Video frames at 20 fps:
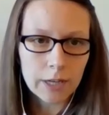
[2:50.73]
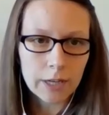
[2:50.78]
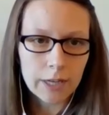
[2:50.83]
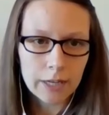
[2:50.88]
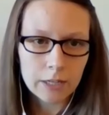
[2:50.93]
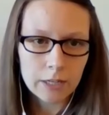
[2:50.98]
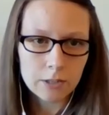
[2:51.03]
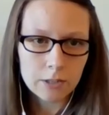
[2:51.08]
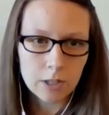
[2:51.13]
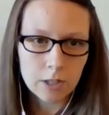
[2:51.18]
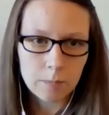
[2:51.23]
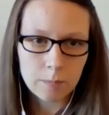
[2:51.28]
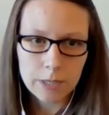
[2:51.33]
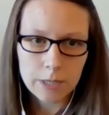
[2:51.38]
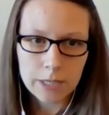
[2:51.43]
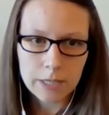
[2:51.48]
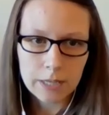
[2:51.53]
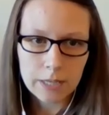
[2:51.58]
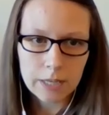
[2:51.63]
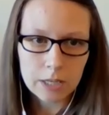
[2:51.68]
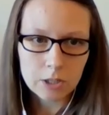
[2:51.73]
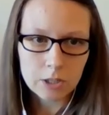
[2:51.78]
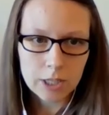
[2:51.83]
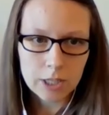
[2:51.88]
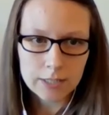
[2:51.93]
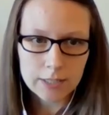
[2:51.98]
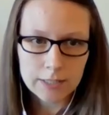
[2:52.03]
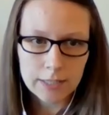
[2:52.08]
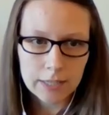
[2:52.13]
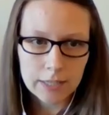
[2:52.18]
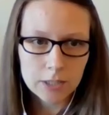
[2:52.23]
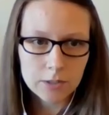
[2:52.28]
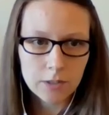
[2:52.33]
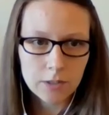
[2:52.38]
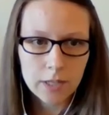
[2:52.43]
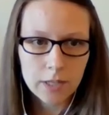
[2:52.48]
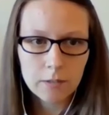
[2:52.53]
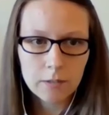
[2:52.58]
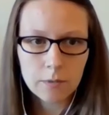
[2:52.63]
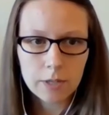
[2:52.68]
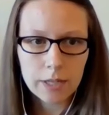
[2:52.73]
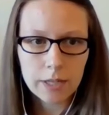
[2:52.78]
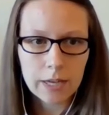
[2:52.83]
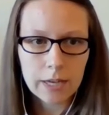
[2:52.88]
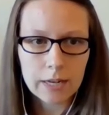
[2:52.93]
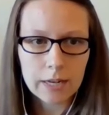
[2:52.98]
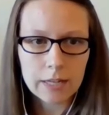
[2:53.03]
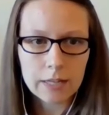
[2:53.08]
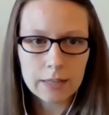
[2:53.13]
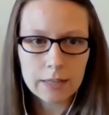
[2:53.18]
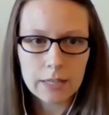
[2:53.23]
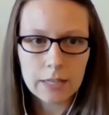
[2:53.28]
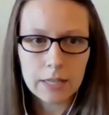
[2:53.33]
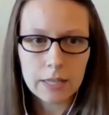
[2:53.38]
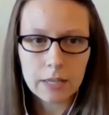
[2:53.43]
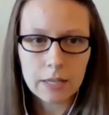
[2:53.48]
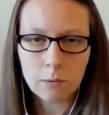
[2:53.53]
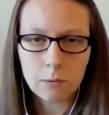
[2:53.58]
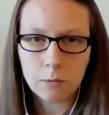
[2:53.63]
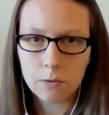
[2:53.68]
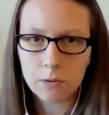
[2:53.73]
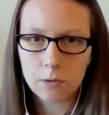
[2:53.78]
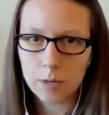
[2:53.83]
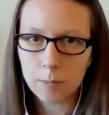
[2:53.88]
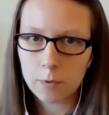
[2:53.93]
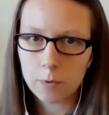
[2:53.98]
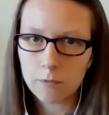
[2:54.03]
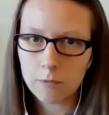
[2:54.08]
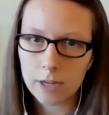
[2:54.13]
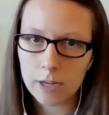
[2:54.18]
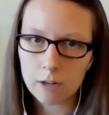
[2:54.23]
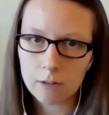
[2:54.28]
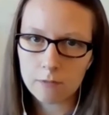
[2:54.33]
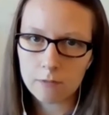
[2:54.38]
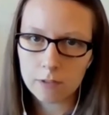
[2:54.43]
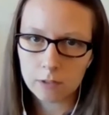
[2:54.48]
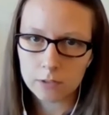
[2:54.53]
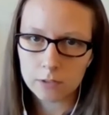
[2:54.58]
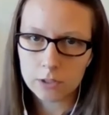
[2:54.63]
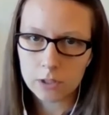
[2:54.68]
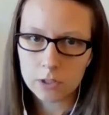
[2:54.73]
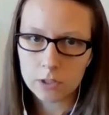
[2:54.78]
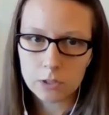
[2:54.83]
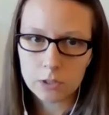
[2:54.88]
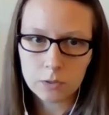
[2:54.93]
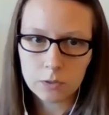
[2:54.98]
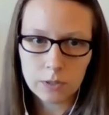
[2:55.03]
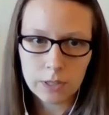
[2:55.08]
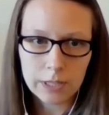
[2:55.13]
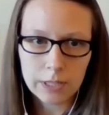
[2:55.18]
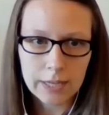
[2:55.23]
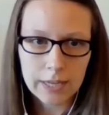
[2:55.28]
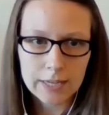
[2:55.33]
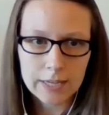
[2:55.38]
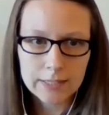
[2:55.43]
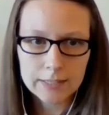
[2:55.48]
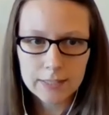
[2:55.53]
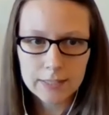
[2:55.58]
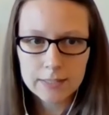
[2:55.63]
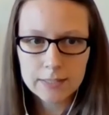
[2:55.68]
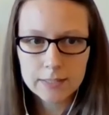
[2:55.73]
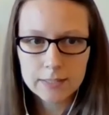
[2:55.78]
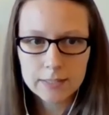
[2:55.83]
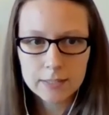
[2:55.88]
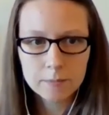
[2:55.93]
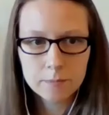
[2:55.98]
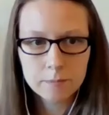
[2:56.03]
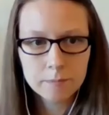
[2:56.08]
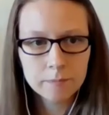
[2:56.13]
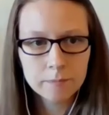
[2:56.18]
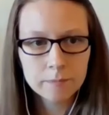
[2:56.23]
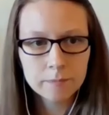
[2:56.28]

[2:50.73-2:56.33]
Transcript: For head injury, PE, and chest x-ray, we added the ordering provider filter to the case list.